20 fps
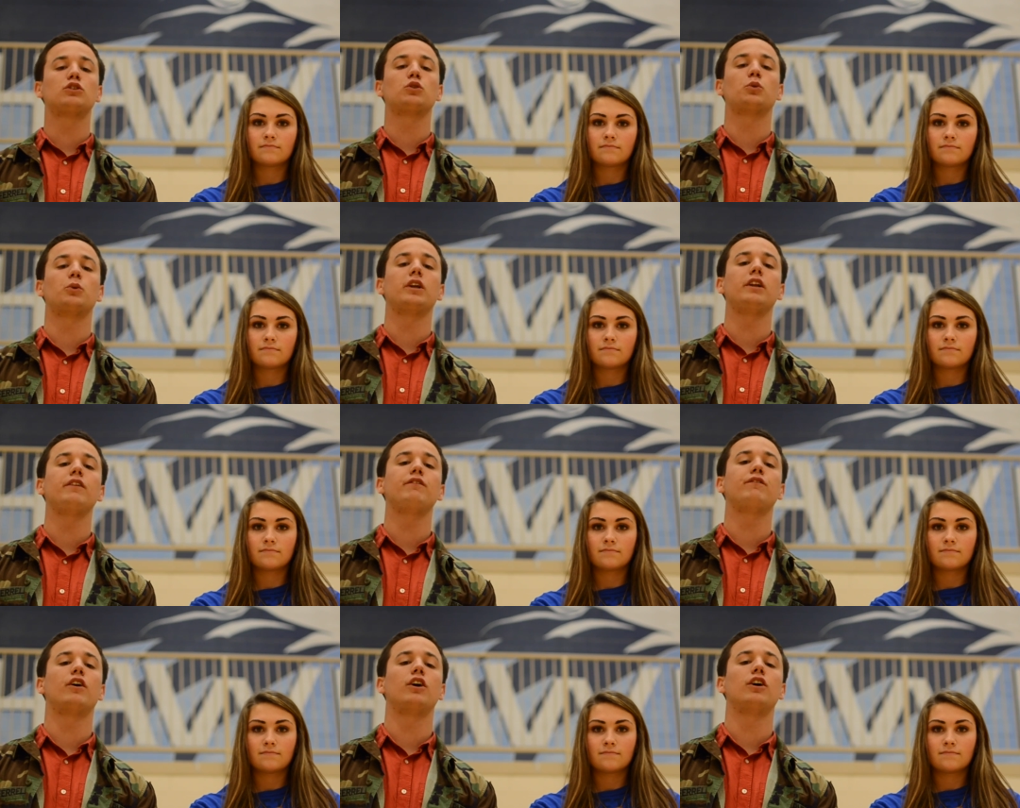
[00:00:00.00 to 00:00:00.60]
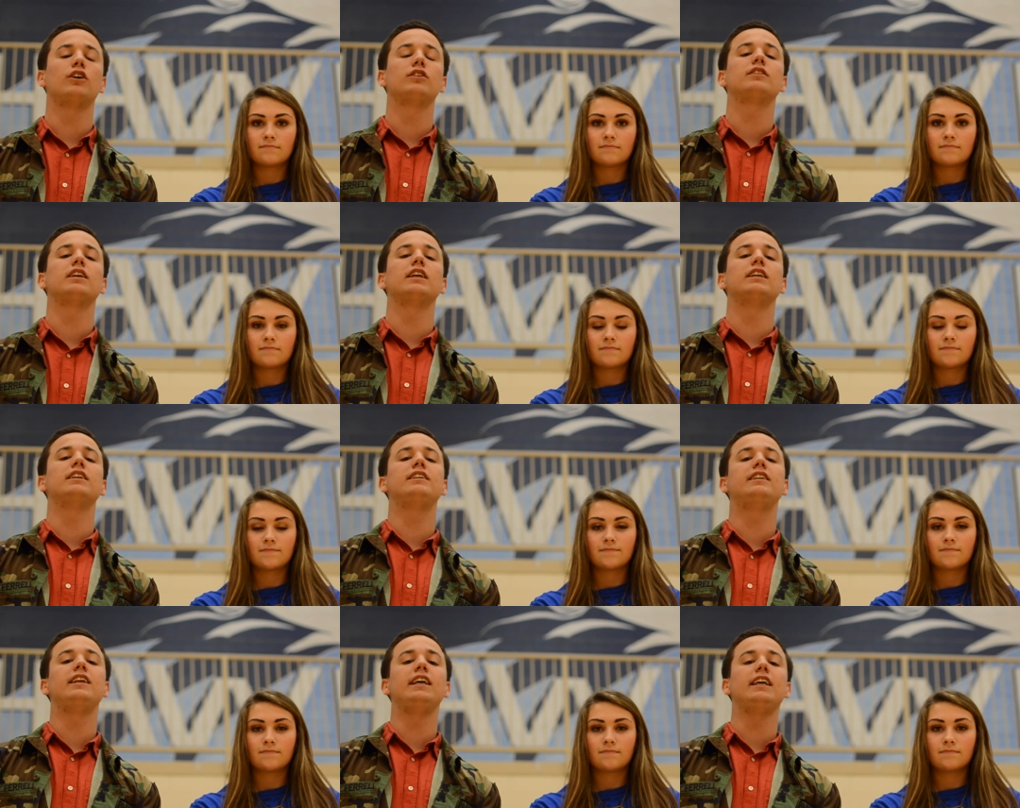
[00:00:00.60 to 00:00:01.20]
Speaker 1: 21st
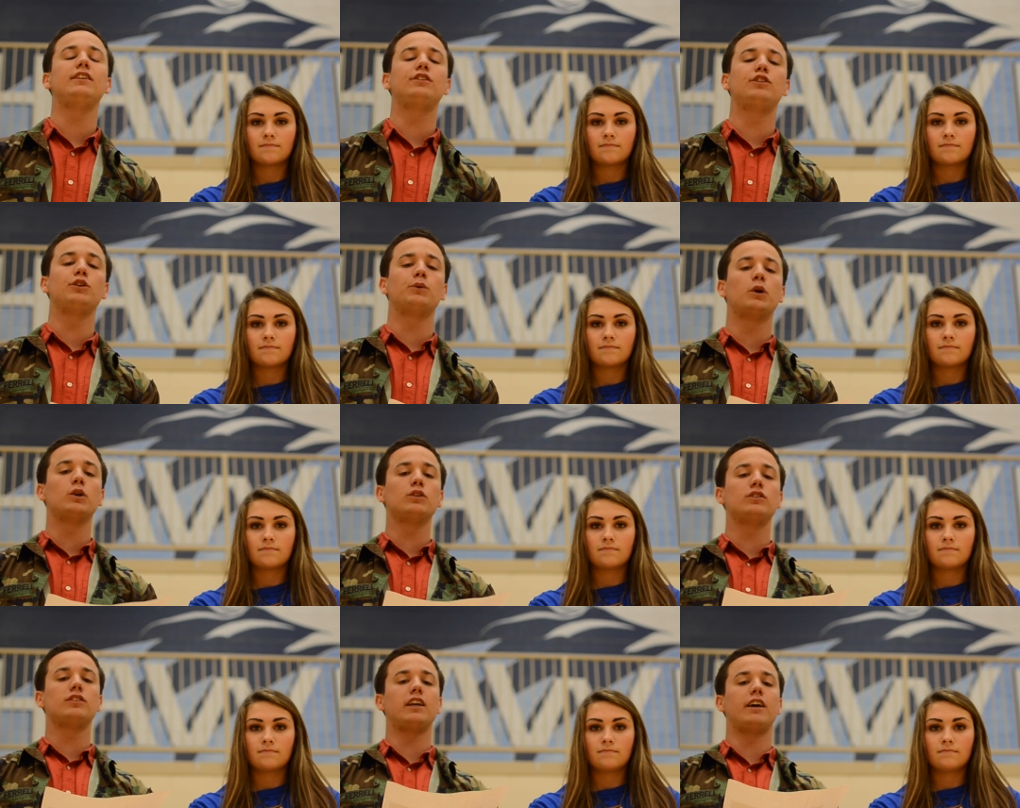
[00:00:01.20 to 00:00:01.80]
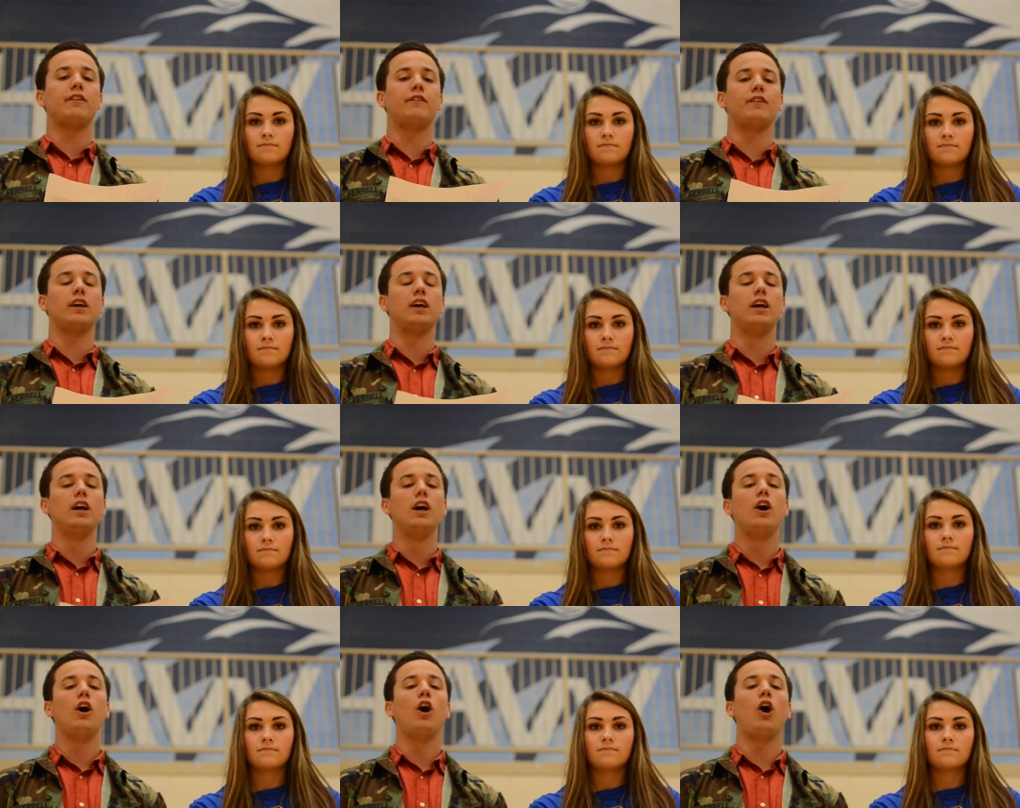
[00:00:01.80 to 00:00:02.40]
in
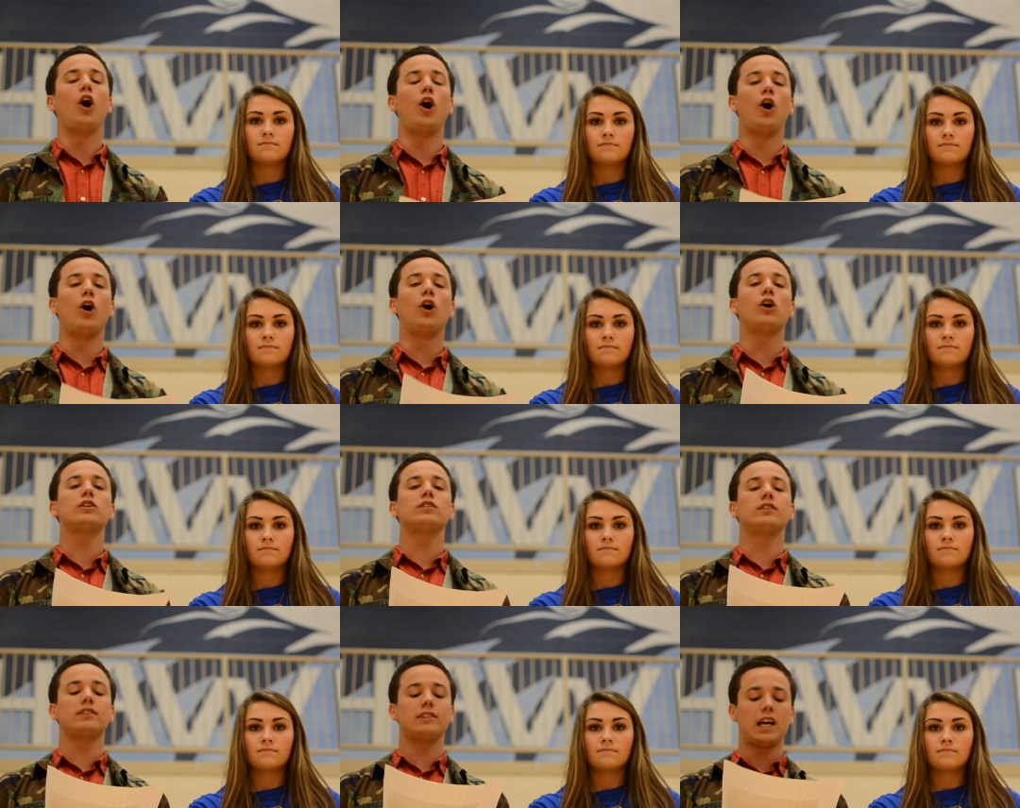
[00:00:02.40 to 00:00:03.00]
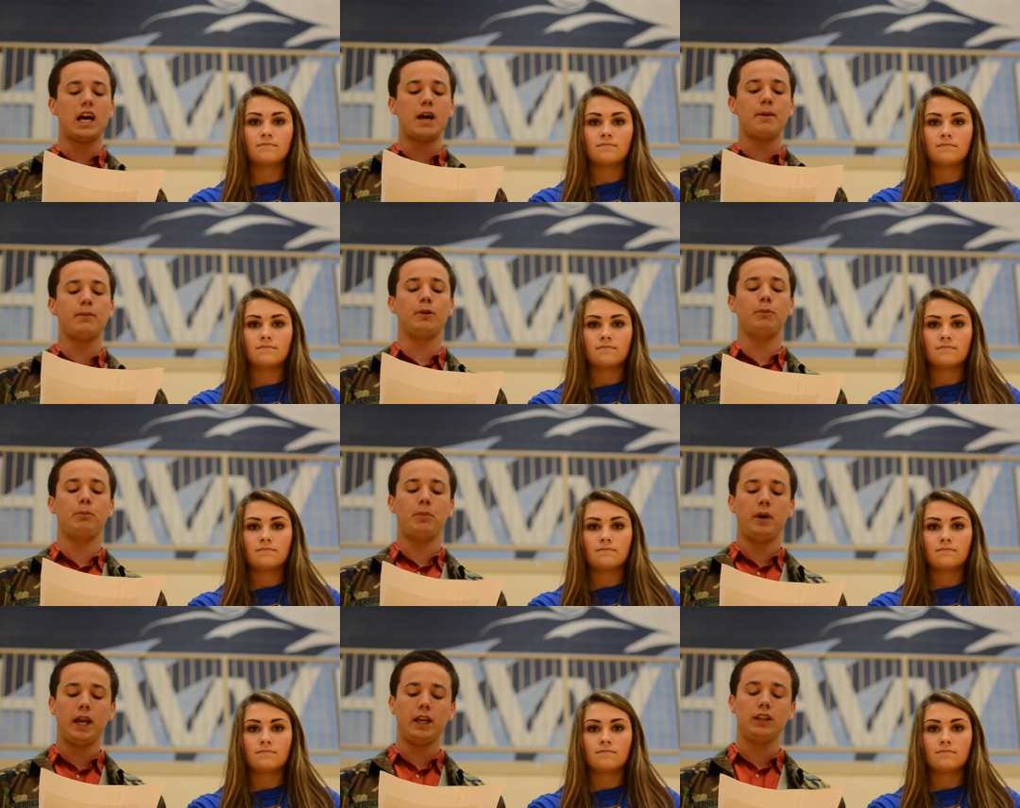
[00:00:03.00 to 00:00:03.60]
D207. All
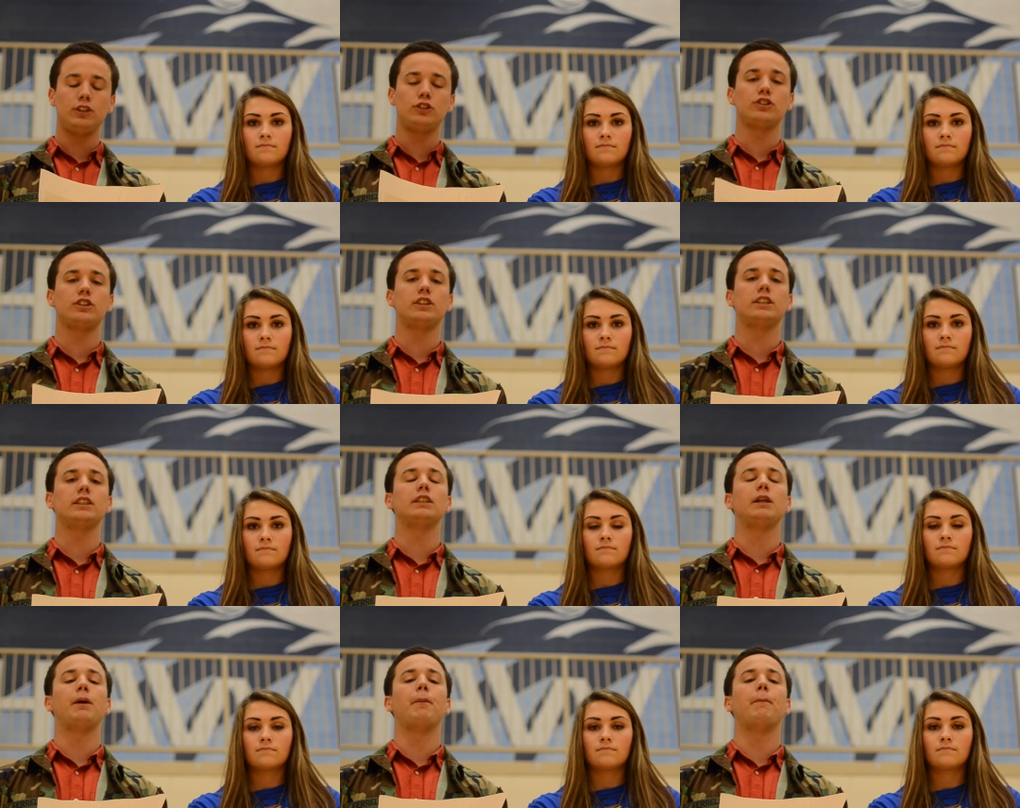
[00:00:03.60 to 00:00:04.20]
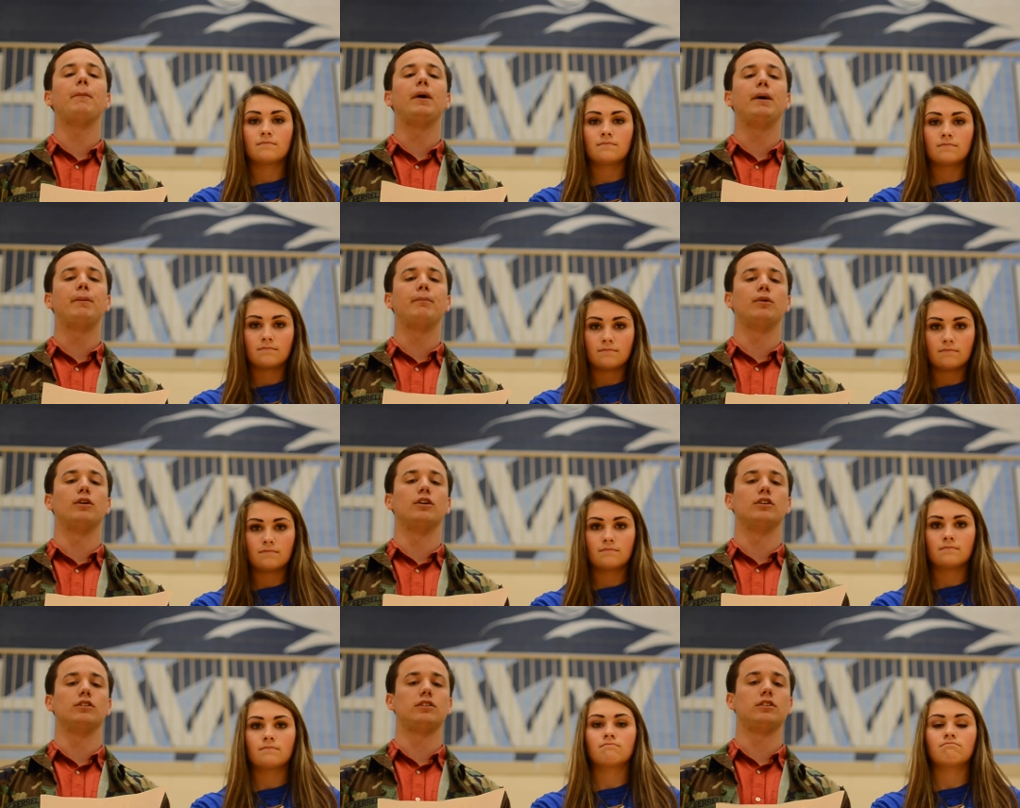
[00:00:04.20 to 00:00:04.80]
Cyber Patriot
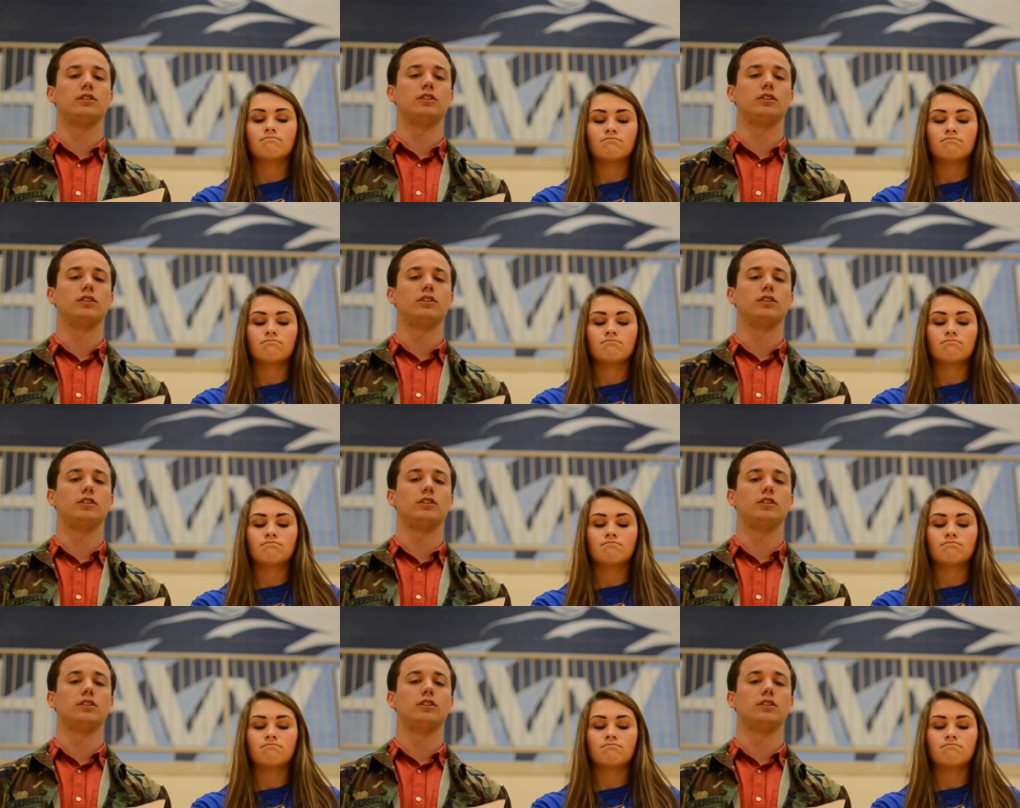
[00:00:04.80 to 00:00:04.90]
members.